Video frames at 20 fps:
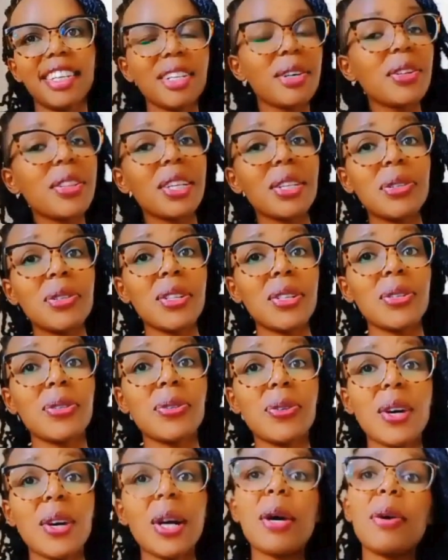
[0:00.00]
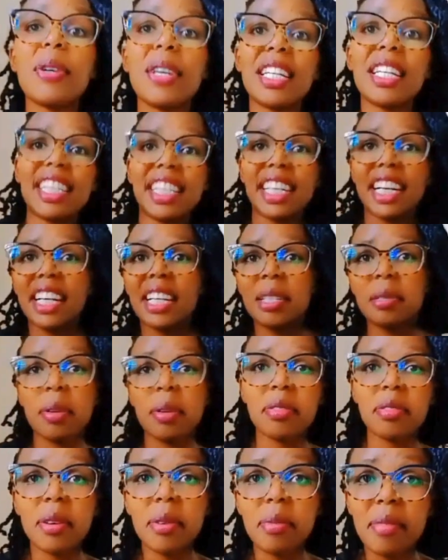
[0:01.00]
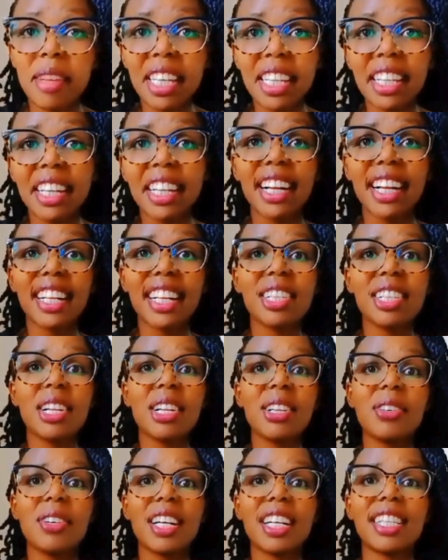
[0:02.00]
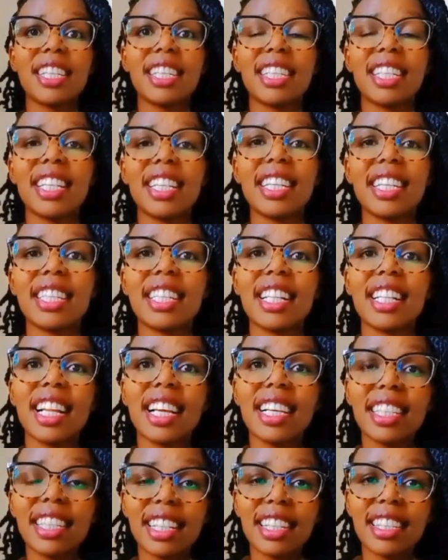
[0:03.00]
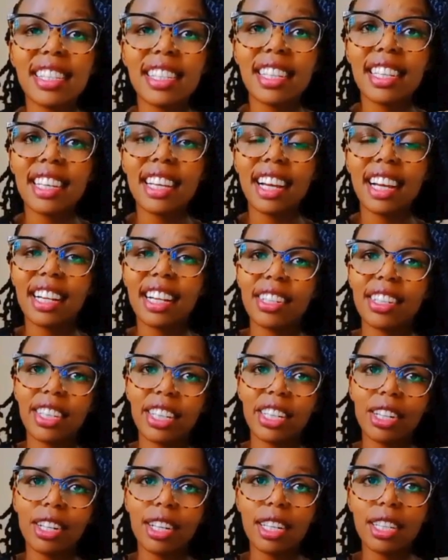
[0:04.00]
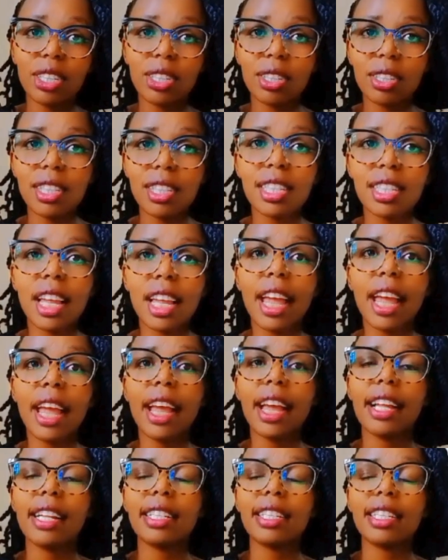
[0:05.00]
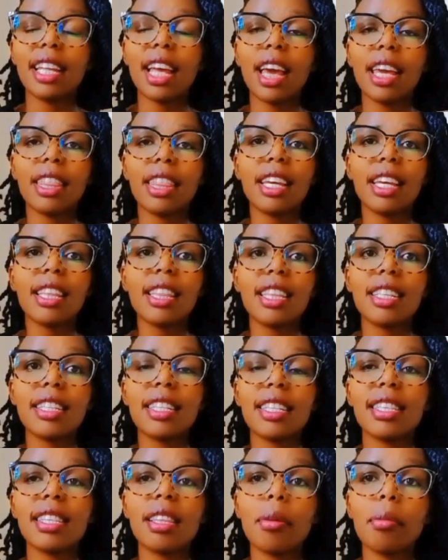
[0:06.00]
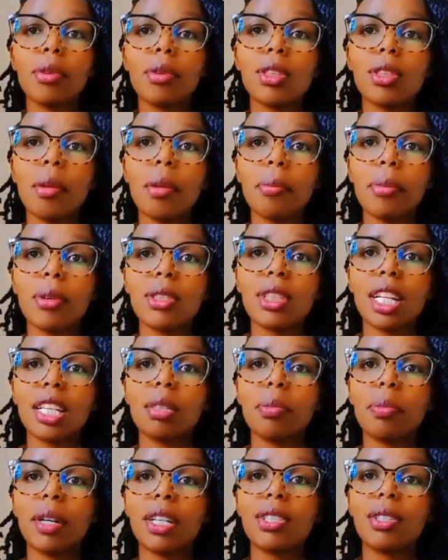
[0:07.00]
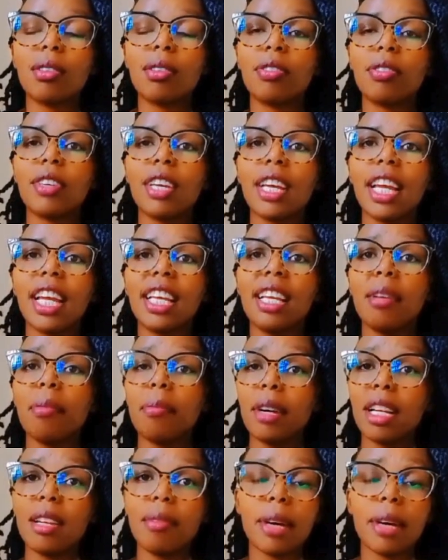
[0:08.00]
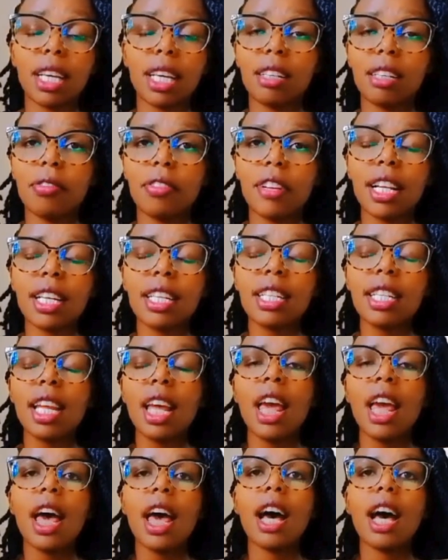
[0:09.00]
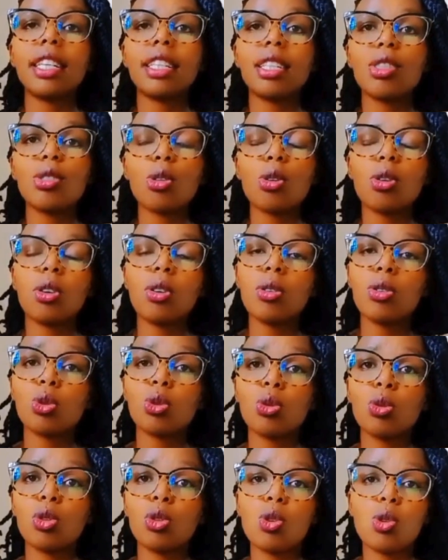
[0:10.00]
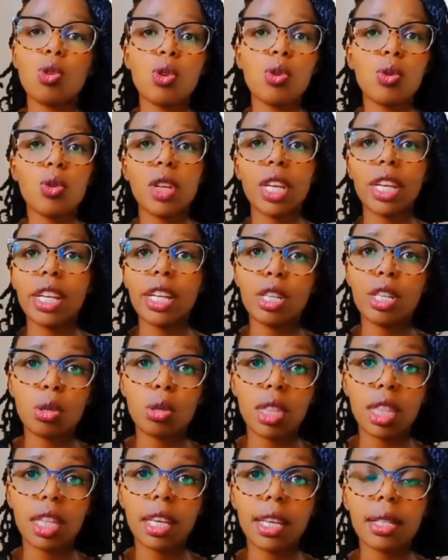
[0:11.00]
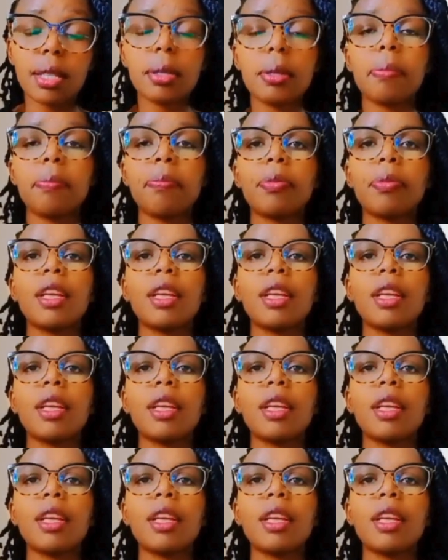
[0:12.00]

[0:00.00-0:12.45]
Now that we know how Etica is performing, let's look at its licensing and regulations. And I think this is the most important part of any money market fund, and it's always good to look into this.